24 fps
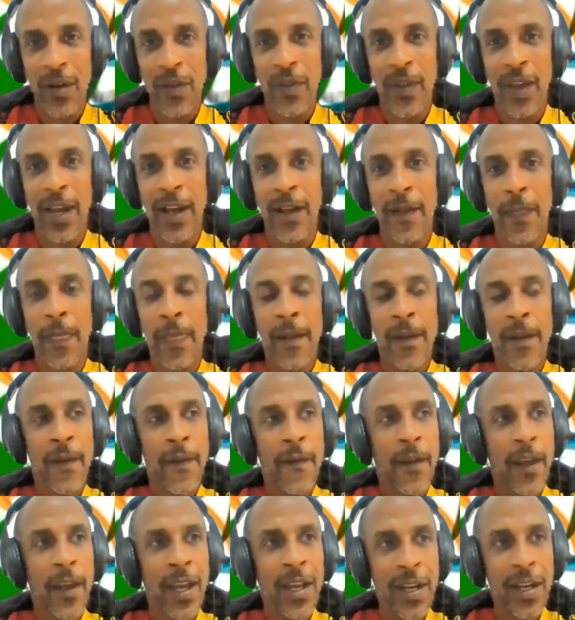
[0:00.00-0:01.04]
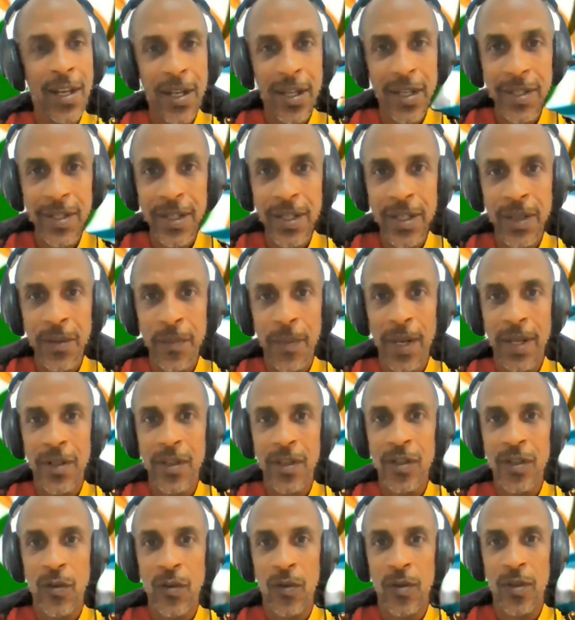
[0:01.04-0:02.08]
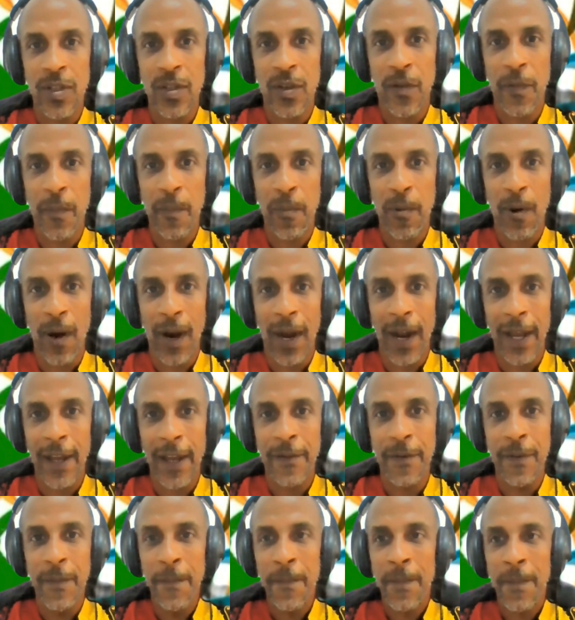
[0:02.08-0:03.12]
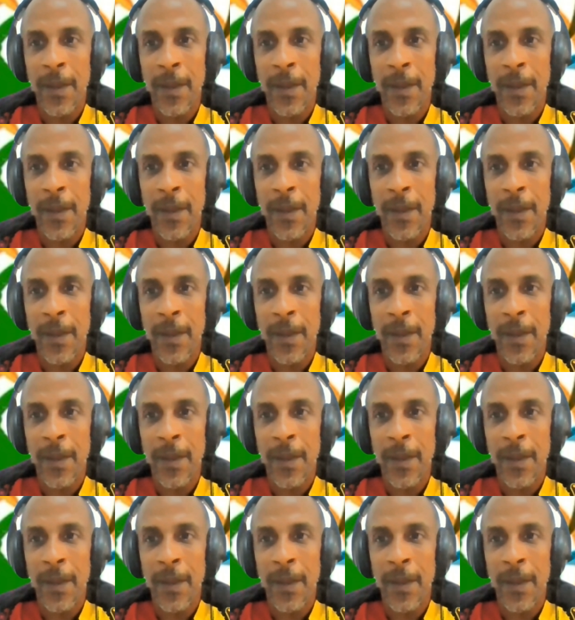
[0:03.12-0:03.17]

that. And it is an immense source of pride